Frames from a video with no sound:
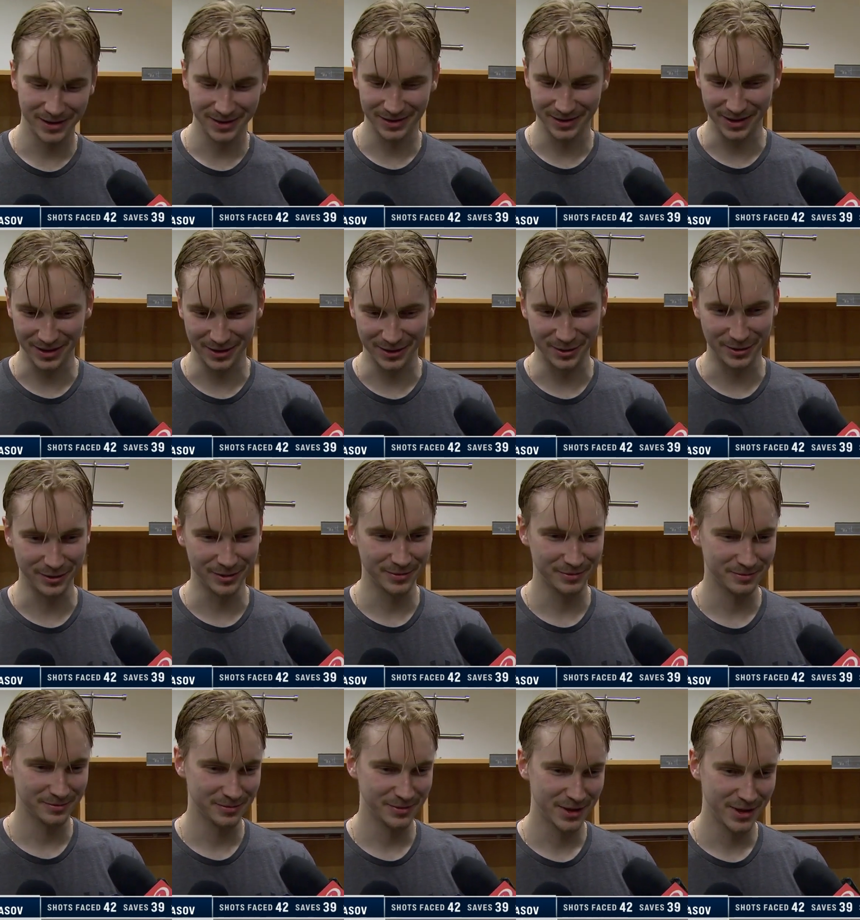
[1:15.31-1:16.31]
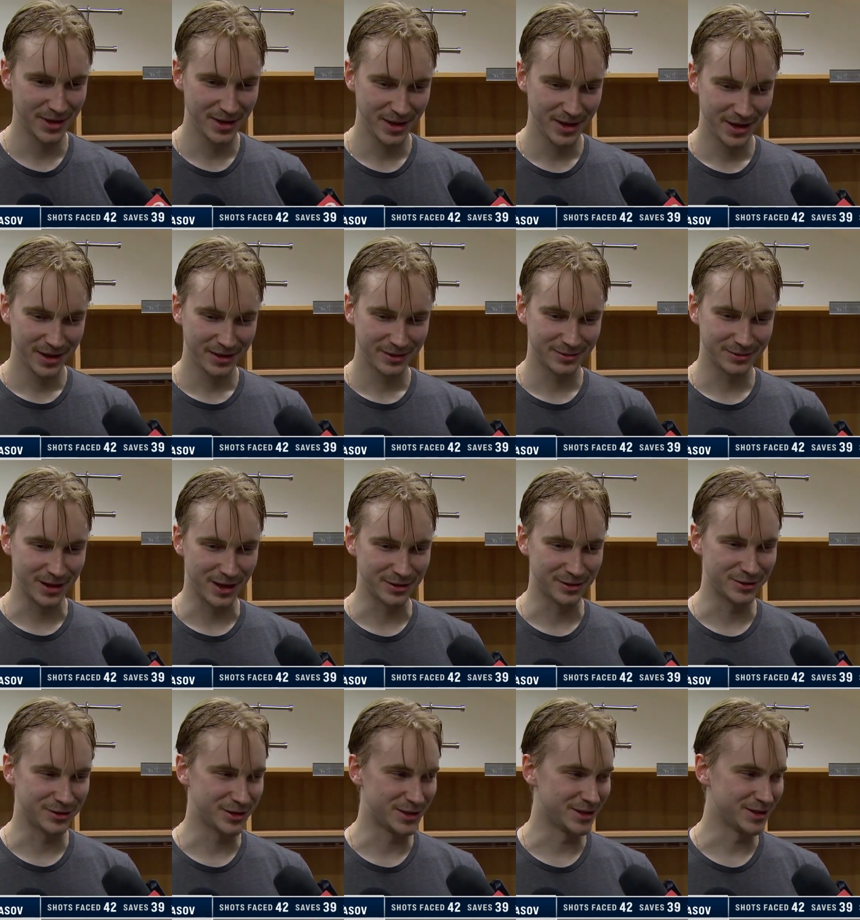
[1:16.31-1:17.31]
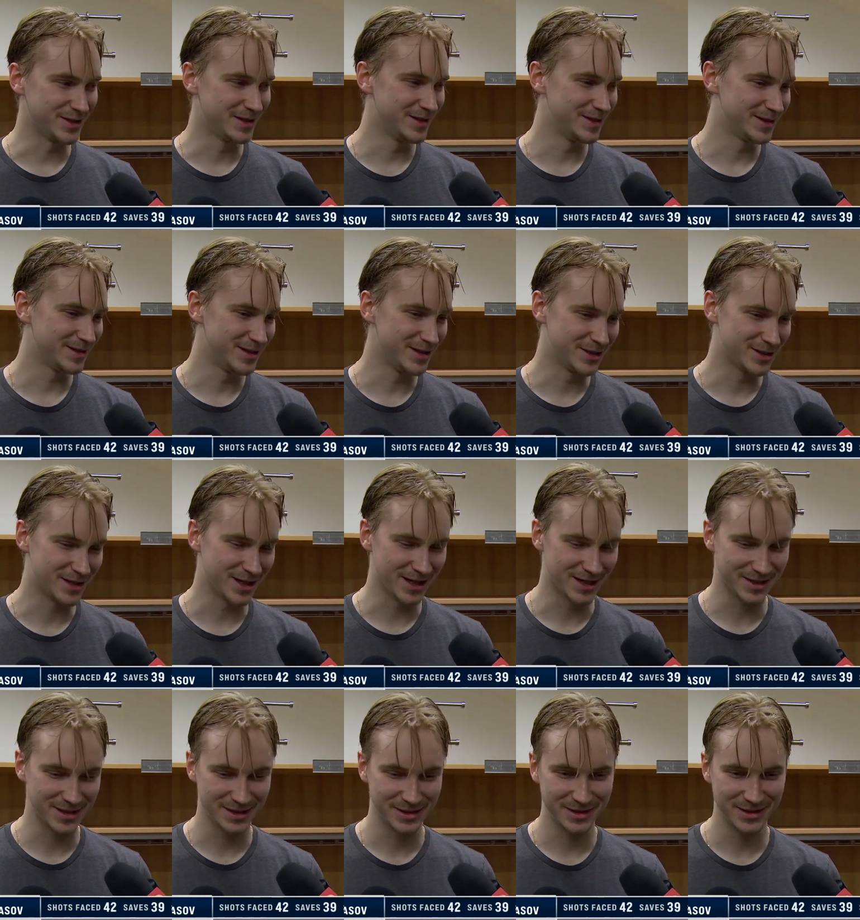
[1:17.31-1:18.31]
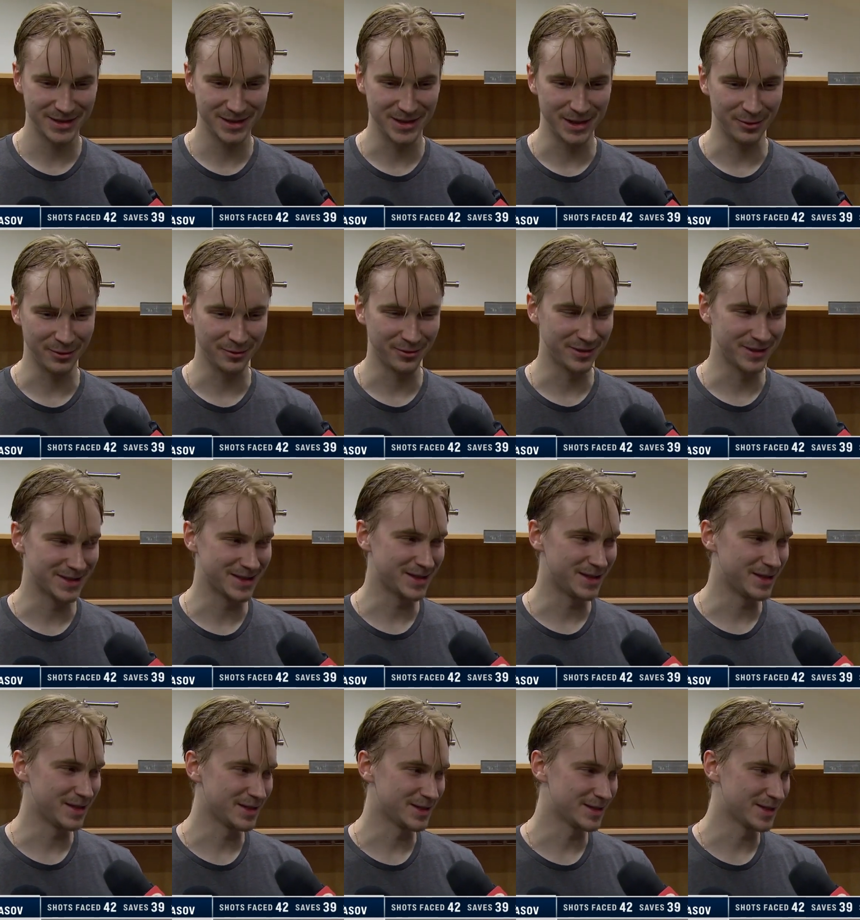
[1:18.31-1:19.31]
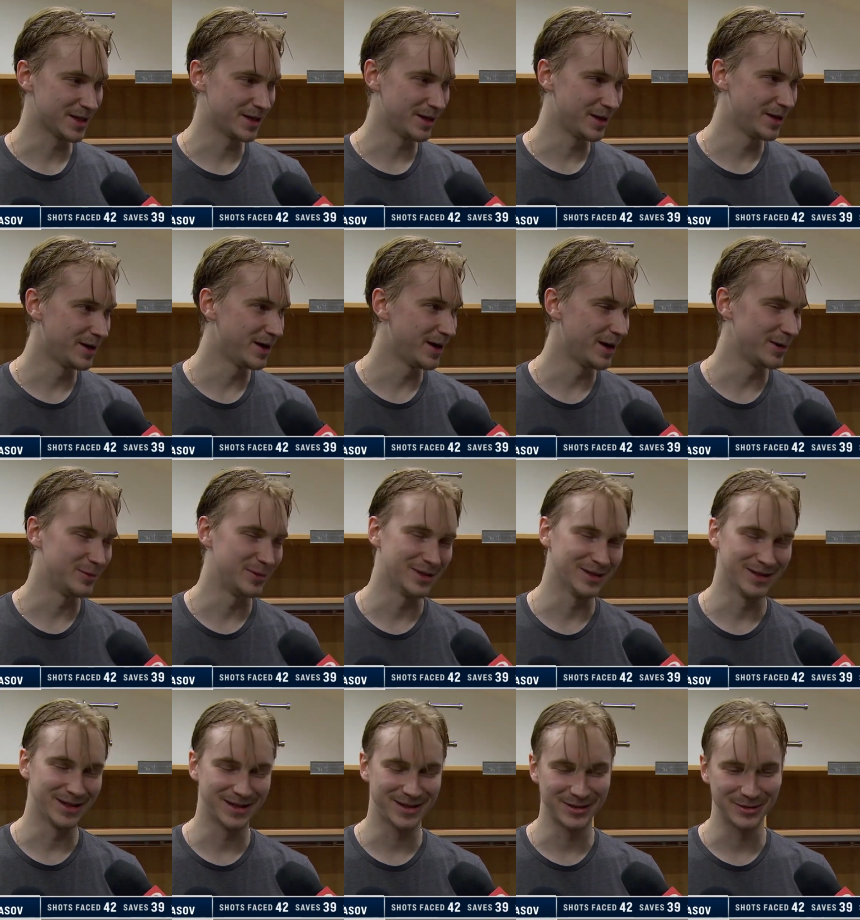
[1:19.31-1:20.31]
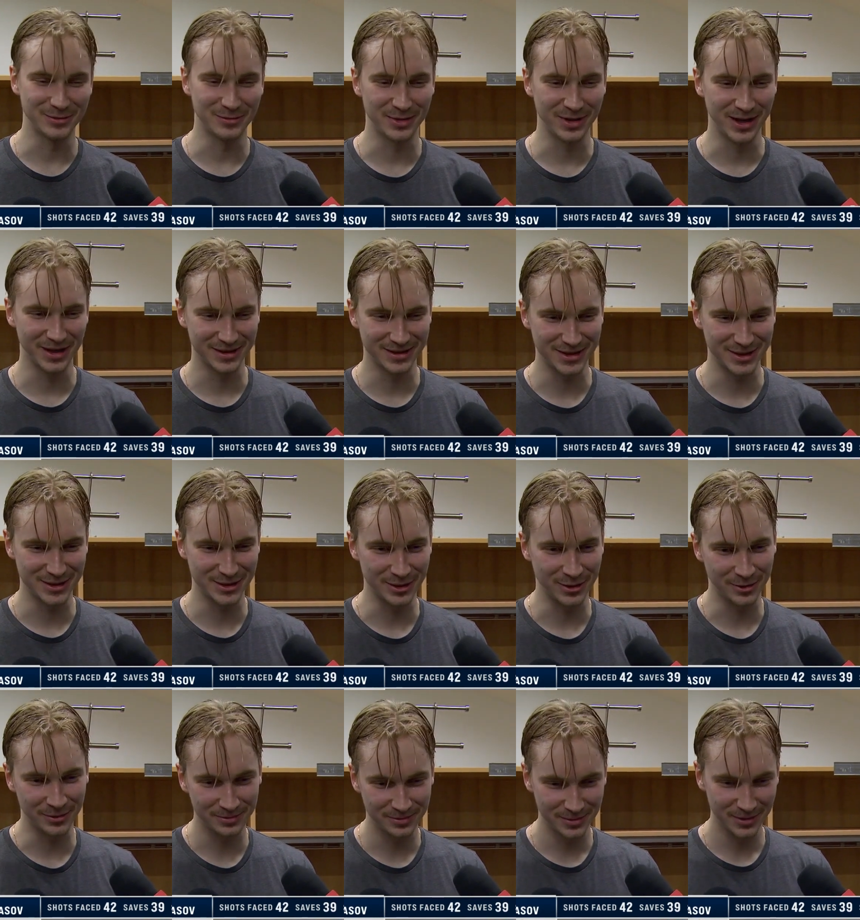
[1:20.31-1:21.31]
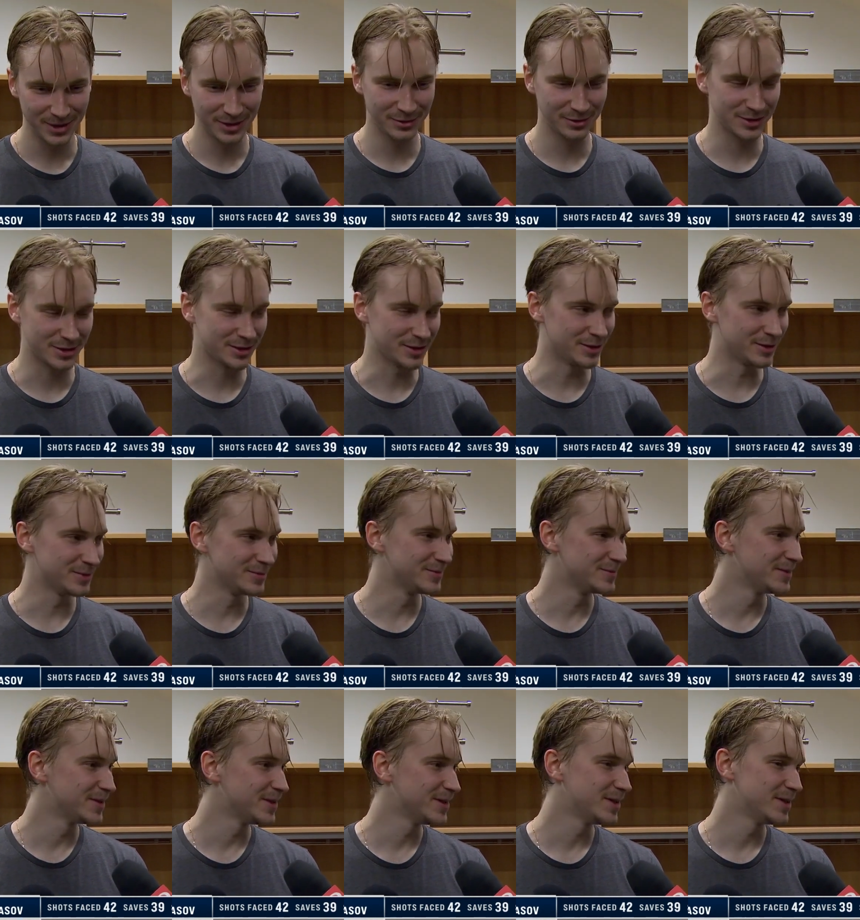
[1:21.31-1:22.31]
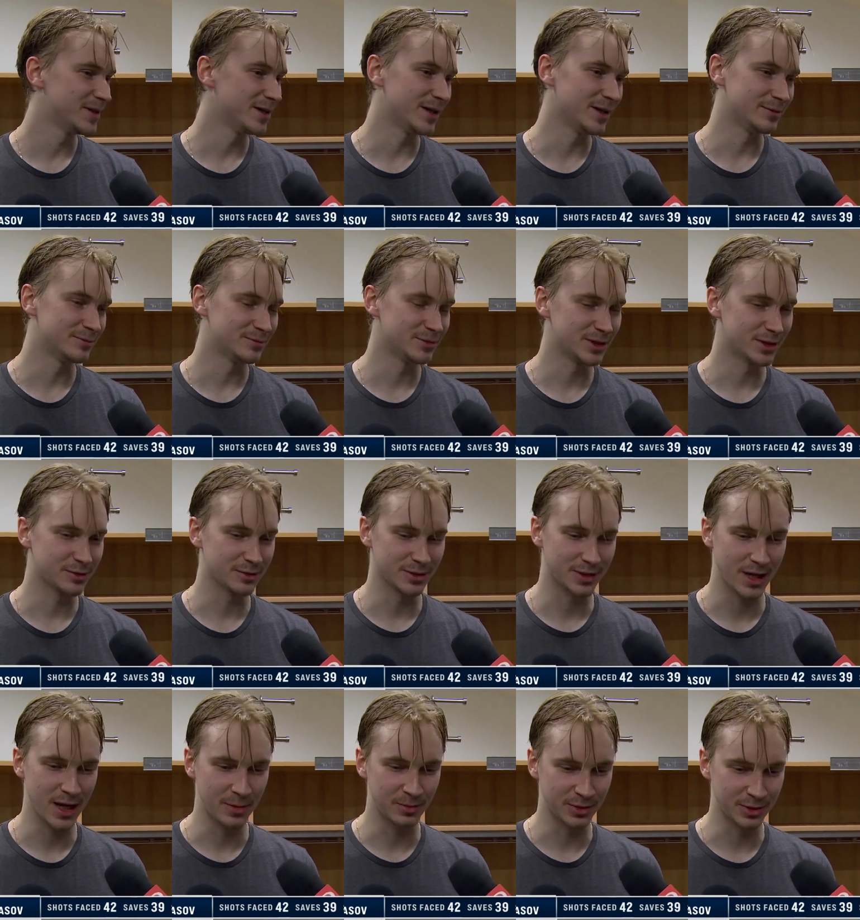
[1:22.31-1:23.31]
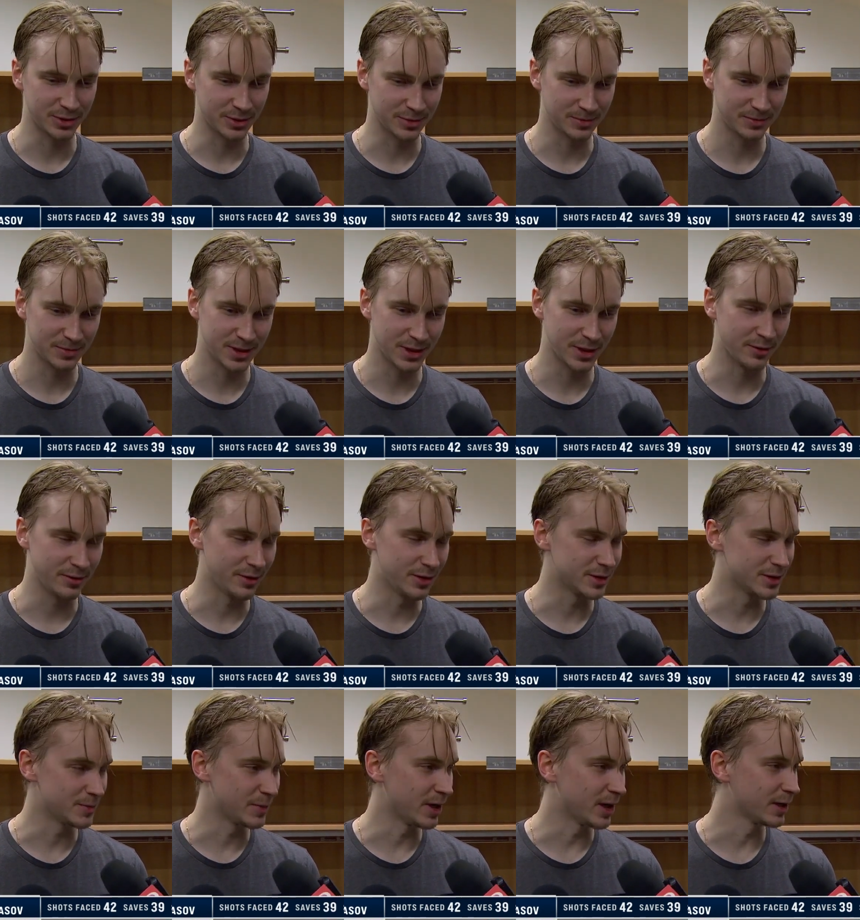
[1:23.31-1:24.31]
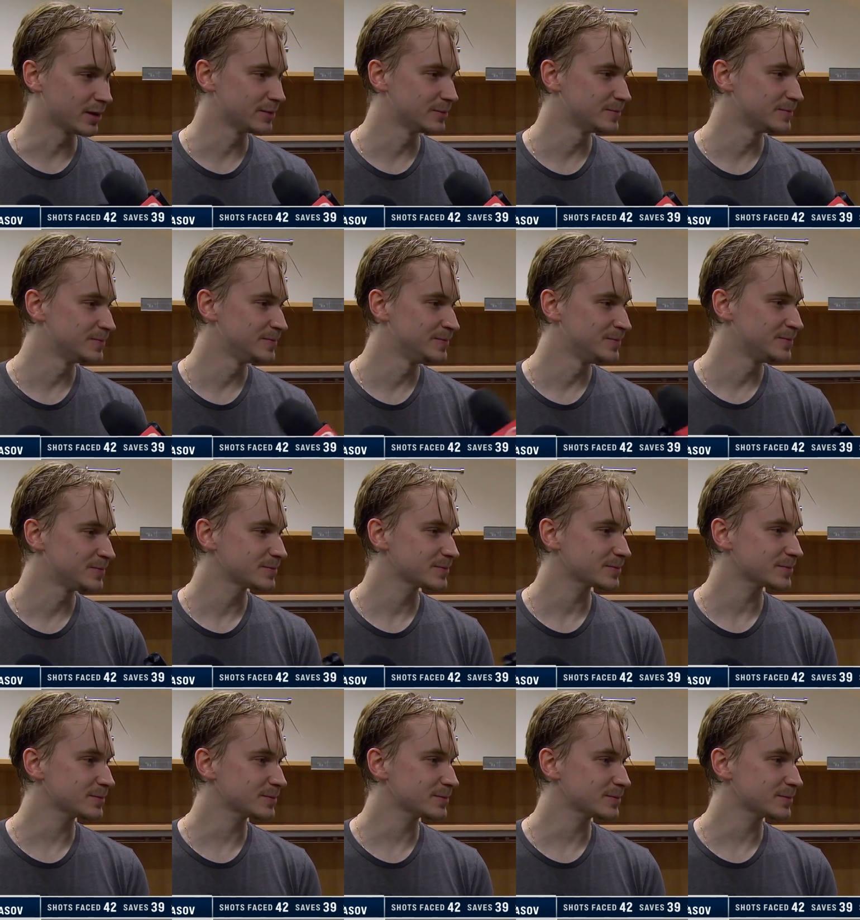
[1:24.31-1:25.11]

like uh, trying to cheat, teach us some of these things. I, uh, I mean, like in the practice, so it was good yeah, just was happy to save this puck. You also